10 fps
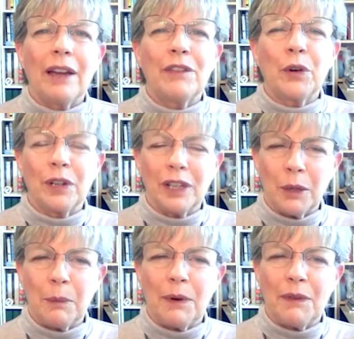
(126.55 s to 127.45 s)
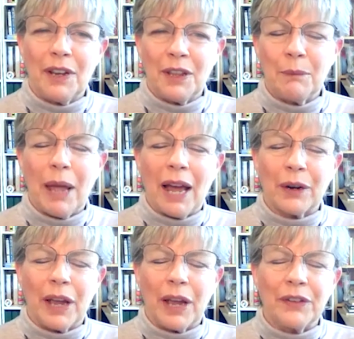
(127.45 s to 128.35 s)
I've heard a little bit of it in the
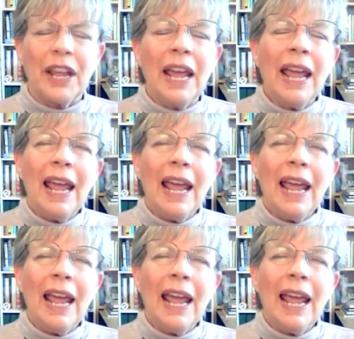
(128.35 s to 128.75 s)
background